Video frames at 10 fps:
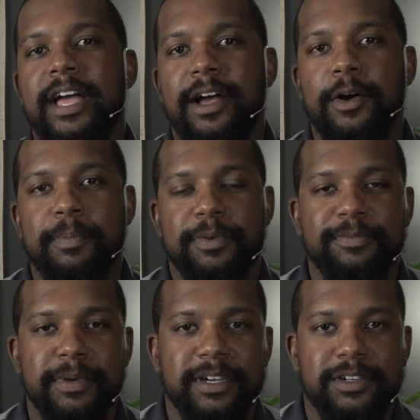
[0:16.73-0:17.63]
I hope
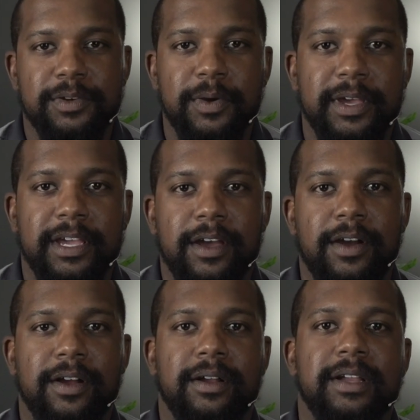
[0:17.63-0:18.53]
you've been enjoying
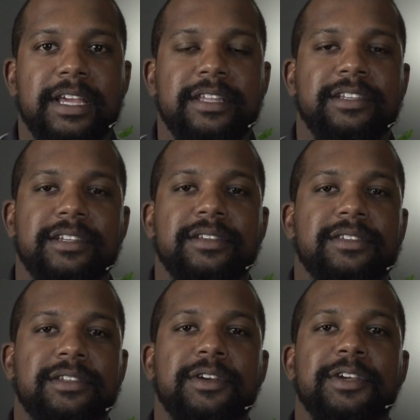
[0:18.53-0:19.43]
our
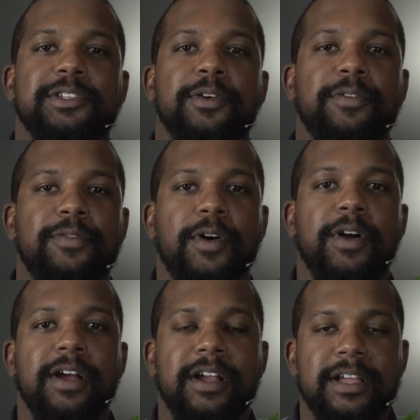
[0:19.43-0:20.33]
teaching series so
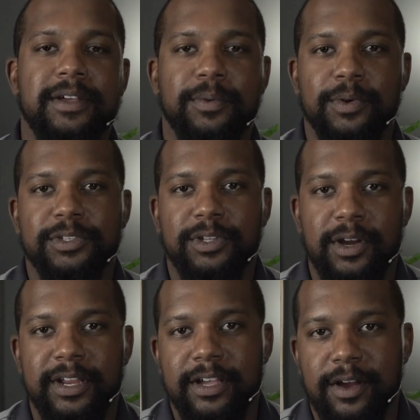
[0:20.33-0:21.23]
far. We're
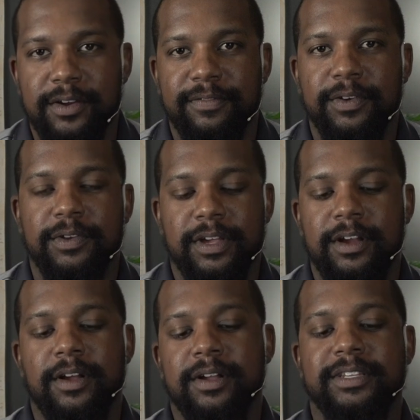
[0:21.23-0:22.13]
starting our, devo-
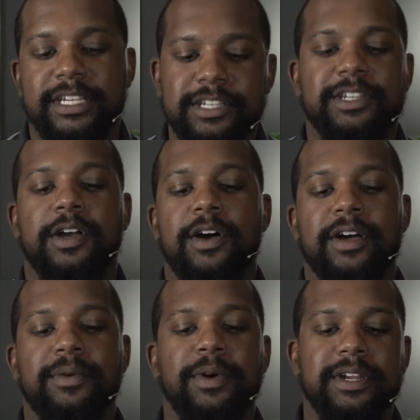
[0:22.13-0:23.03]
our teaching
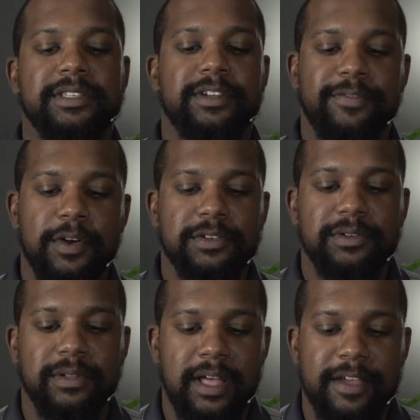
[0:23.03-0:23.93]
on what does a
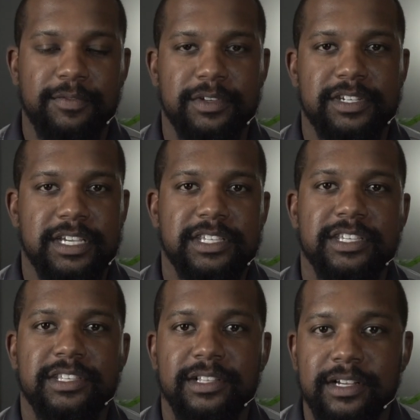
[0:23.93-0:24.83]
devotional life with
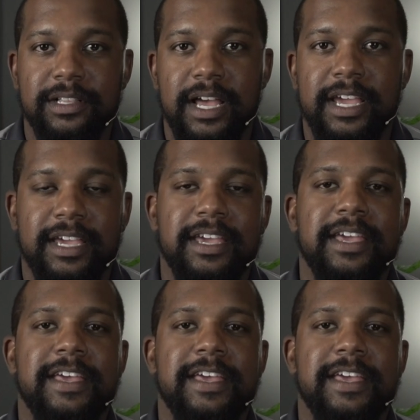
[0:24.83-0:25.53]
Jesus look like.